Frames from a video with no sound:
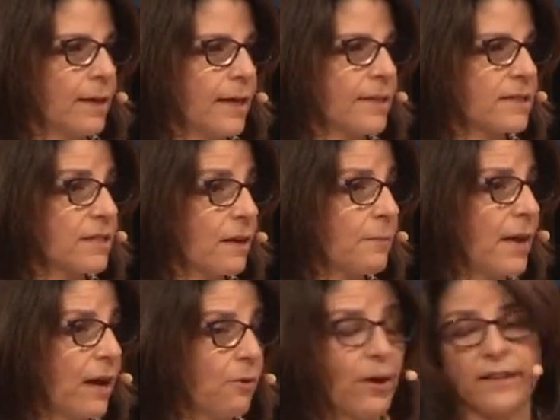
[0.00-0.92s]
And
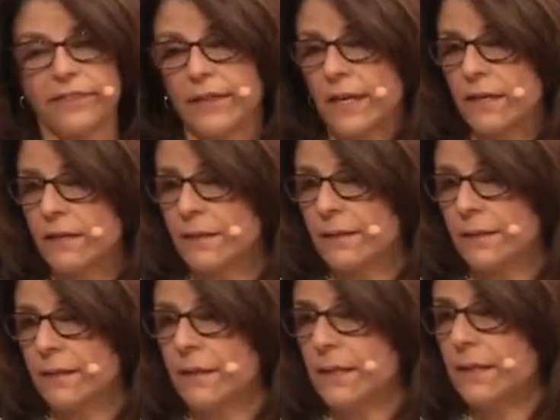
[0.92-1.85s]
somehow I think
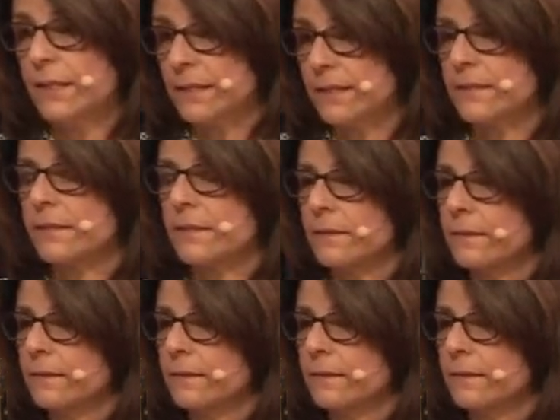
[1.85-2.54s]
he is.